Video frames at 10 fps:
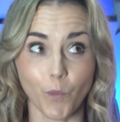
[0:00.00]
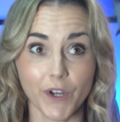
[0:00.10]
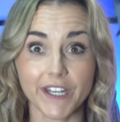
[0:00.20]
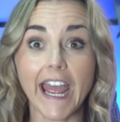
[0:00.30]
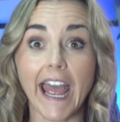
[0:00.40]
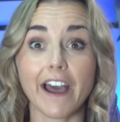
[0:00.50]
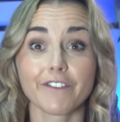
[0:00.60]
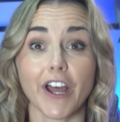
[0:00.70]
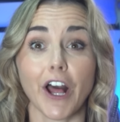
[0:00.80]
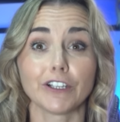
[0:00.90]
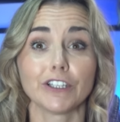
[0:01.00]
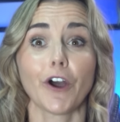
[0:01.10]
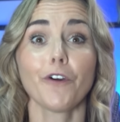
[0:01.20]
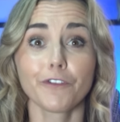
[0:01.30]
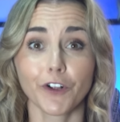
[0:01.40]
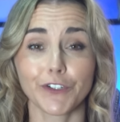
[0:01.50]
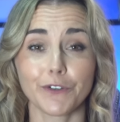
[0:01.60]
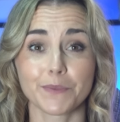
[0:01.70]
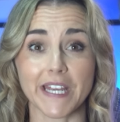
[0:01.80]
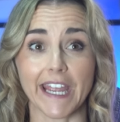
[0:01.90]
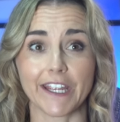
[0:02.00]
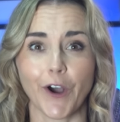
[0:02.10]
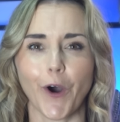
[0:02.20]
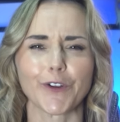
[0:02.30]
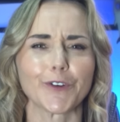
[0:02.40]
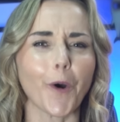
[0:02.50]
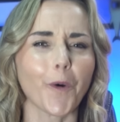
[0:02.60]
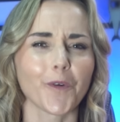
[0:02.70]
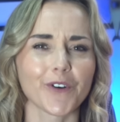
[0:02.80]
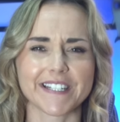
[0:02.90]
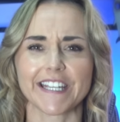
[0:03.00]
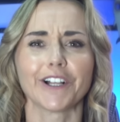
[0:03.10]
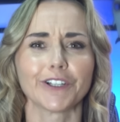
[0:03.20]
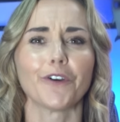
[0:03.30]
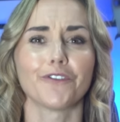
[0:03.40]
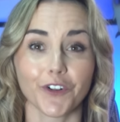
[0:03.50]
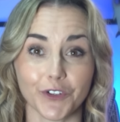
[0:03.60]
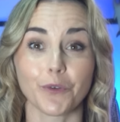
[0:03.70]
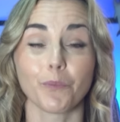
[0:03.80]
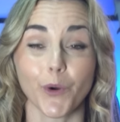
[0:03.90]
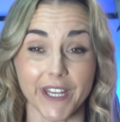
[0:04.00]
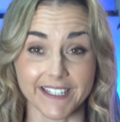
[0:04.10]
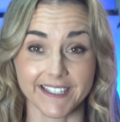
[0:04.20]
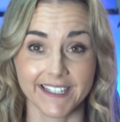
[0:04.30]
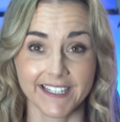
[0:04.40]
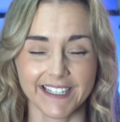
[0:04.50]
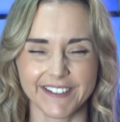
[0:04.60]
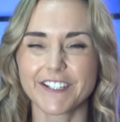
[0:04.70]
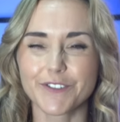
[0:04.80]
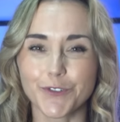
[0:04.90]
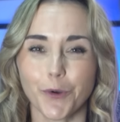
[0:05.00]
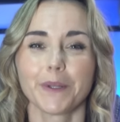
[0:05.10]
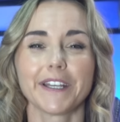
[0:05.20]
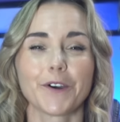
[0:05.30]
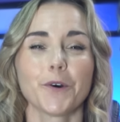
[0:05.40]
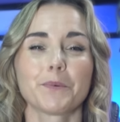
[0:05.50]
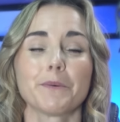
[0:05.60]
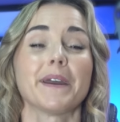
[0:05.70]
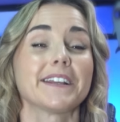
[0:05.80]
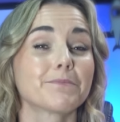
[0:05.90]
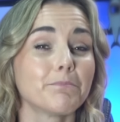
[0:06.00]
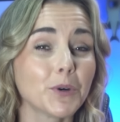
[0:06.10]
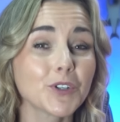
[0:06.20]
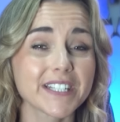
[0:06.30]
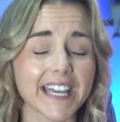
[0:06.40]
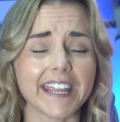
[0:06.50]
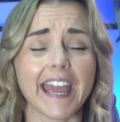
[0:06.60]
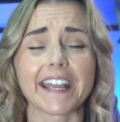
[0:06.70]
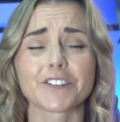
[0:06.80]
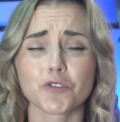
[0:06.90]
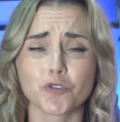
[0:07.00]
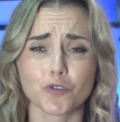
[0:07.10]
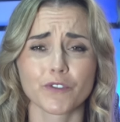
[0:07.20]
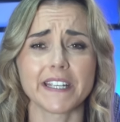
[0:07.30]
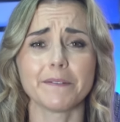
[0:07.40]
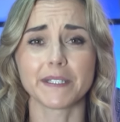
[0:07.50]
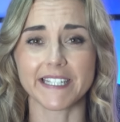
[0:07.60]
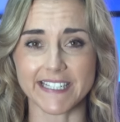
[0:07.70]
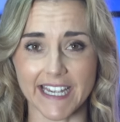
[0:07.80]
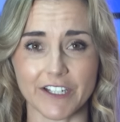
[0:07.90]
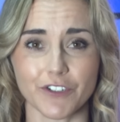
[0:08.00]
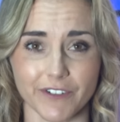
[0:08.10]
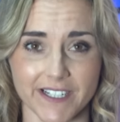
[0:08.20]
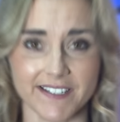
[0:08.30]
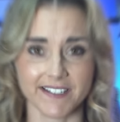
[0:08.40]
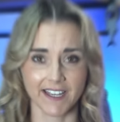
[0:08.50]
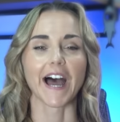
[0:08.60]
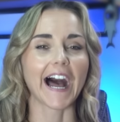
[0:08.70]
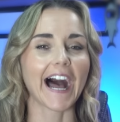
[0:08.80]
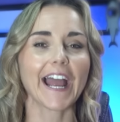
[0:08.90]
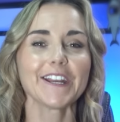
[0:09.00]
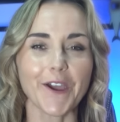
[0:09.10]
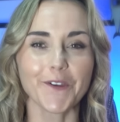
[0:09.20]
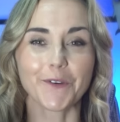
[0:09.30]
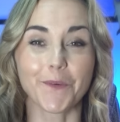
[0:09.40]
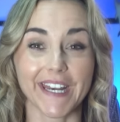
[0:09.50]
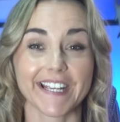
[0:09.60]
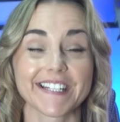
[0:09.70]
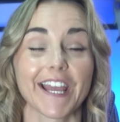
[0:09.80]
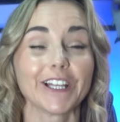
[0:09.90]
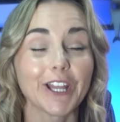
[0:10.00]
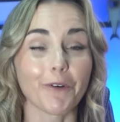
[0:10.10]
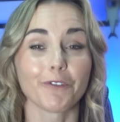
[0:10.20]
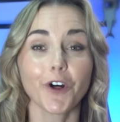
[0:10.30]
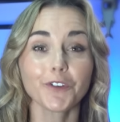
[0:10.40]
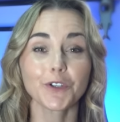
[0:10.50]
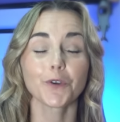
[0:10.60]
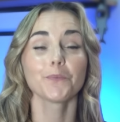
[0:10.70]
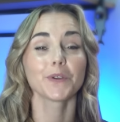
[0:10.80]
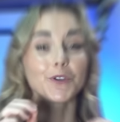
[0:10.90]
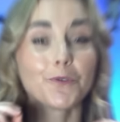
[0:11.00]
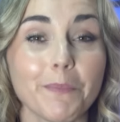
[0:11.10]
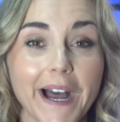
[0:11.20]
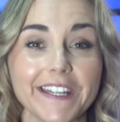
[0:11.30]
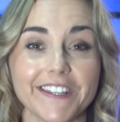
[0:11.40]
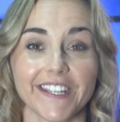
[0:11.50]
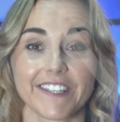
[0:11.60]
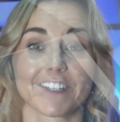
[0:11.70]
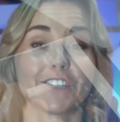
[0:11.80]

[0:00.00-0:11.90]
we're going to have a low volume day on an already low volume week. This doubling up makes Monday extremely dangerous. I know that when I say lower volume, you might think that